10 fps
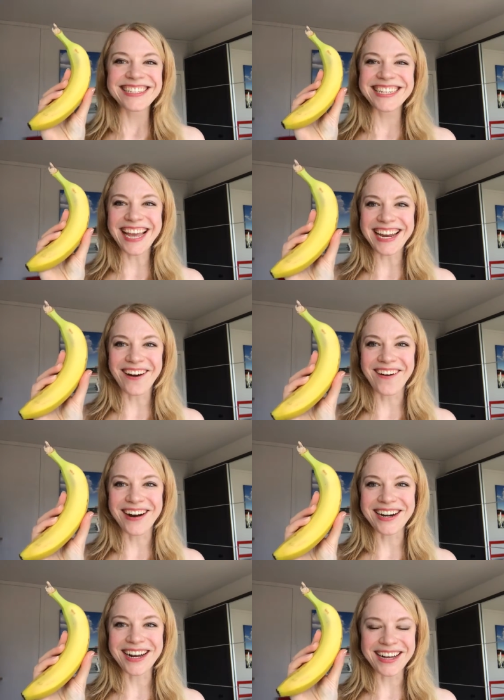to get
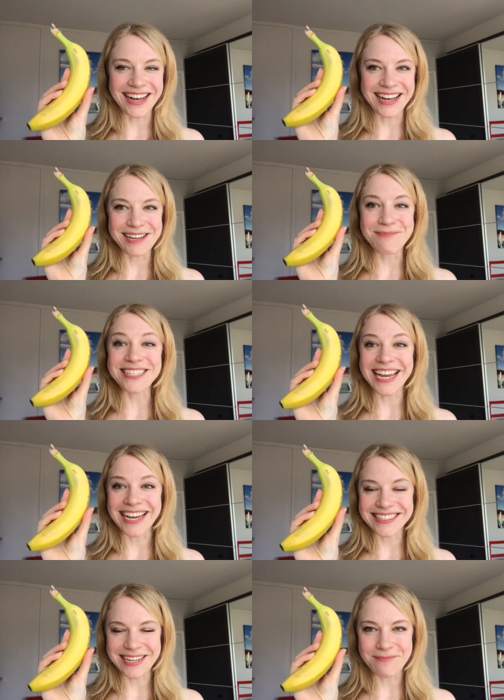our uh,
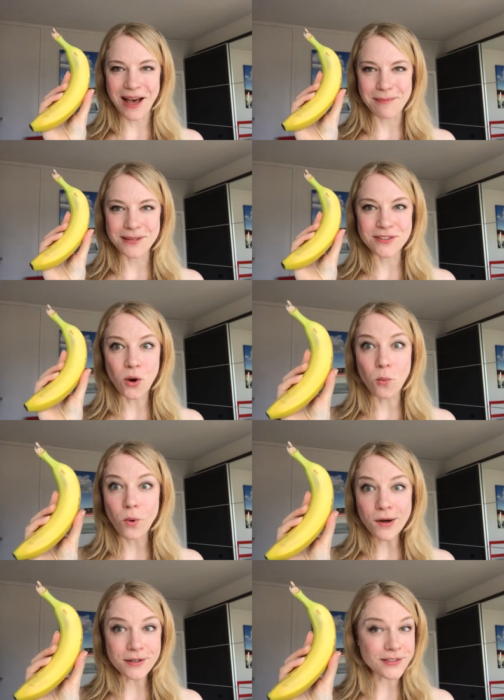potassium up. So
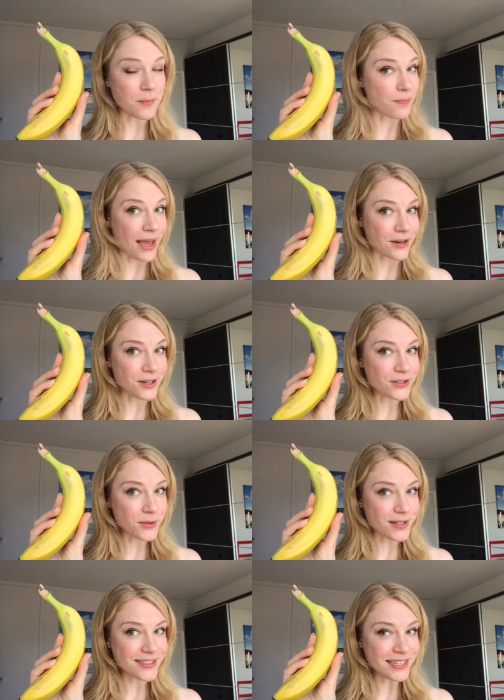what are some better
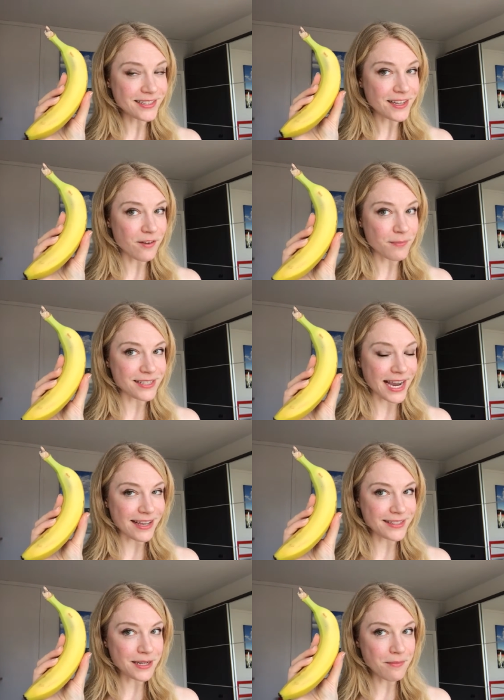sources of
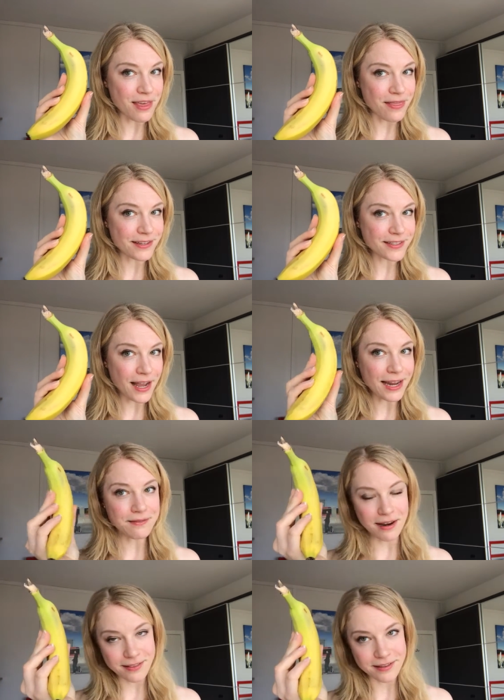potassium than this guy?
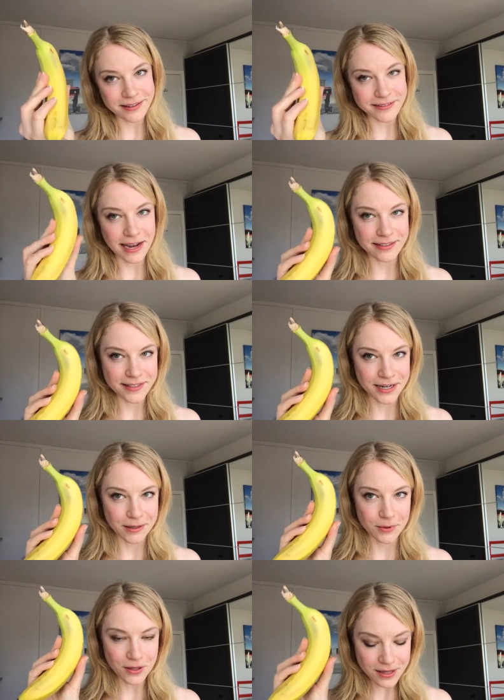Not that this guy's
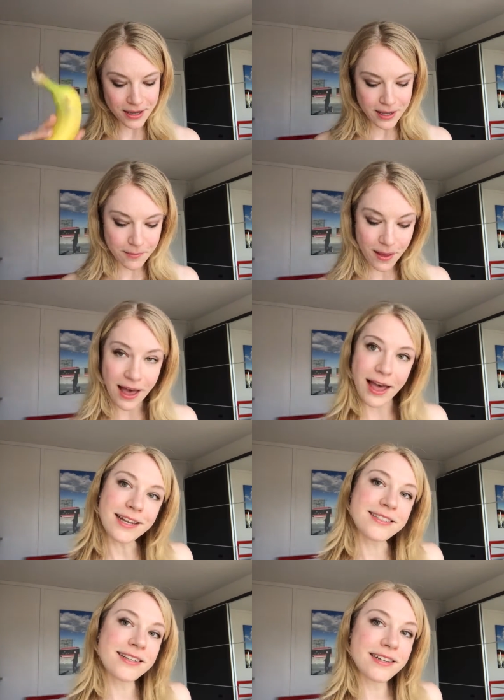terrible,
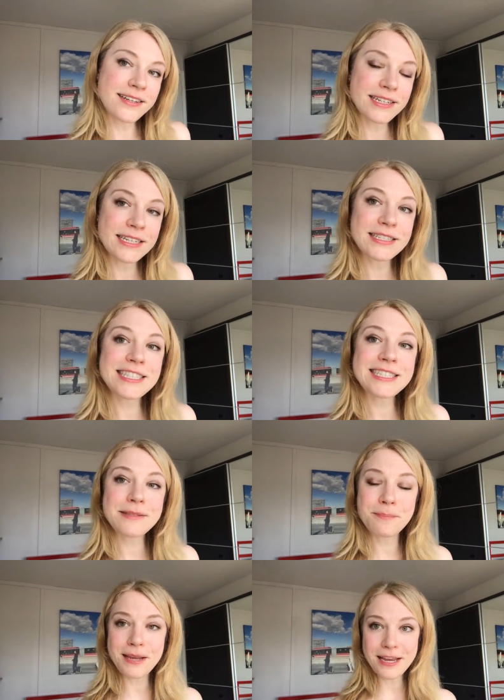but
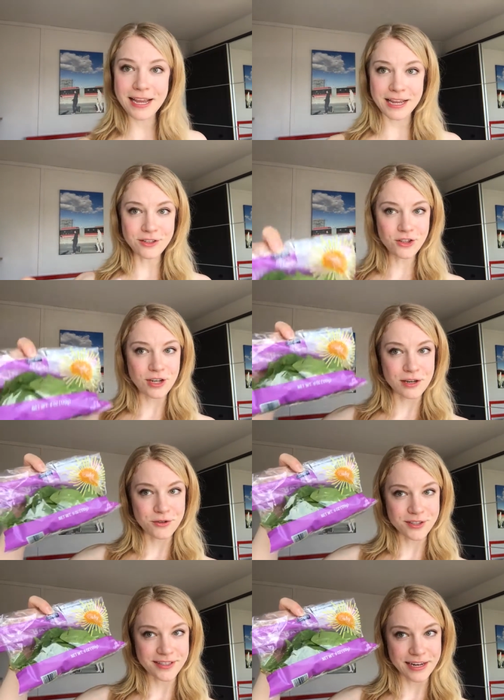spinach,
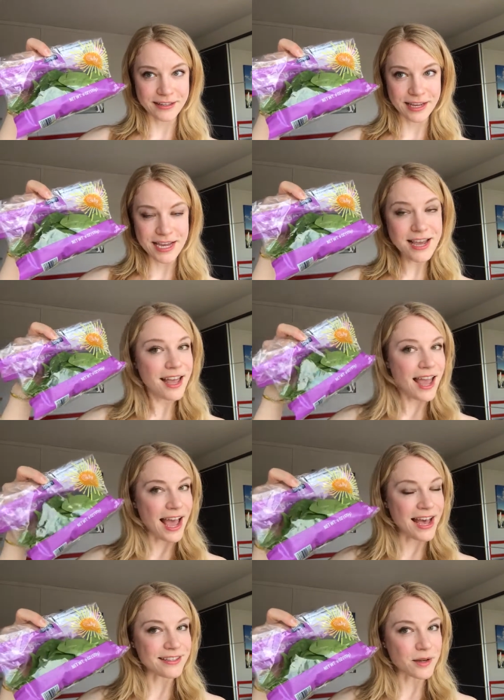interestingly,
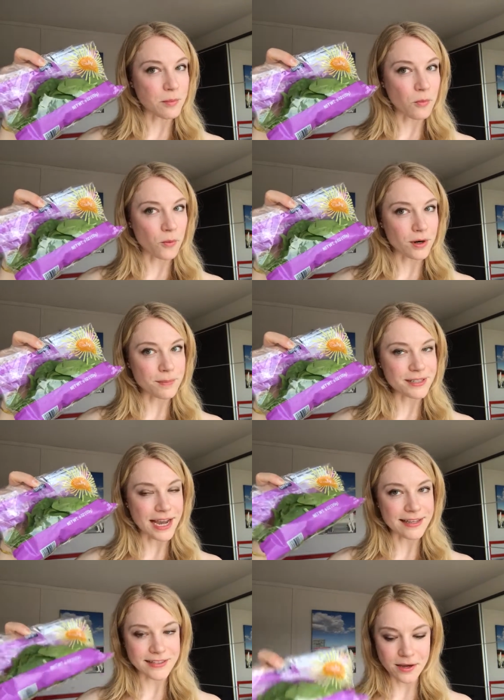has more
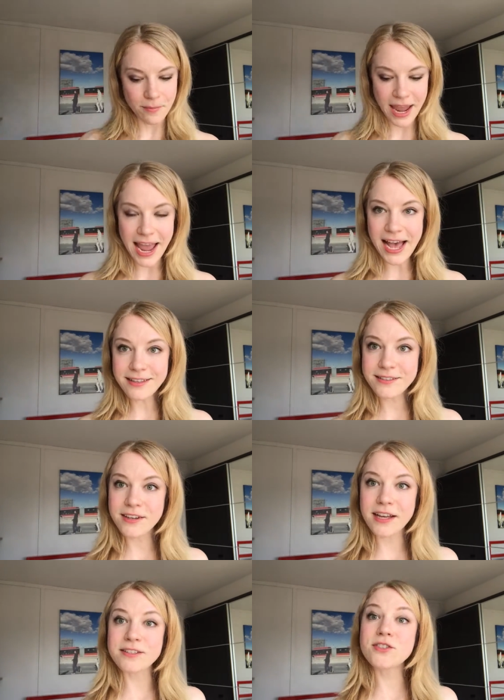potassium, as
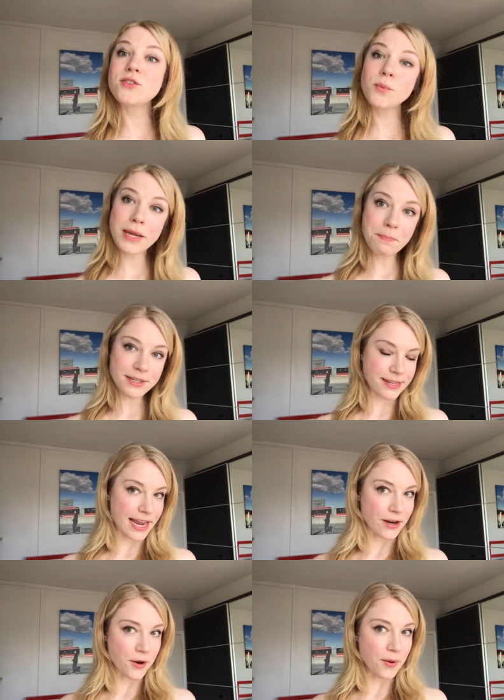does sweet
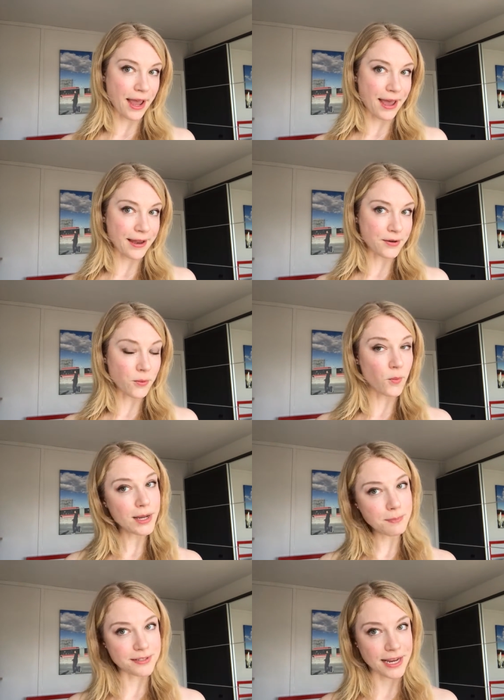potato and
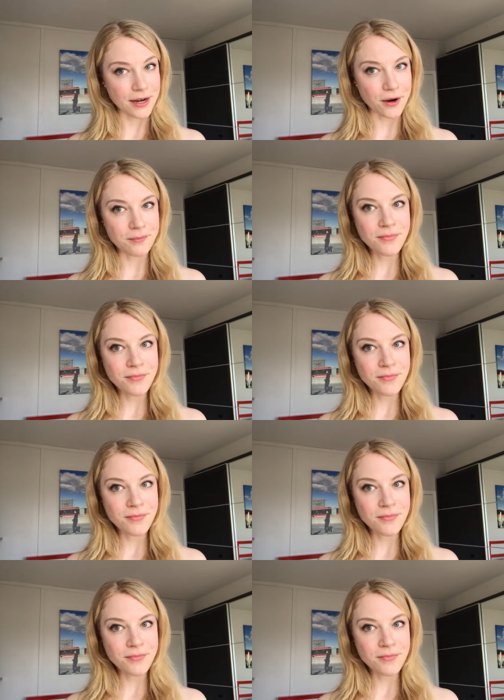white potato.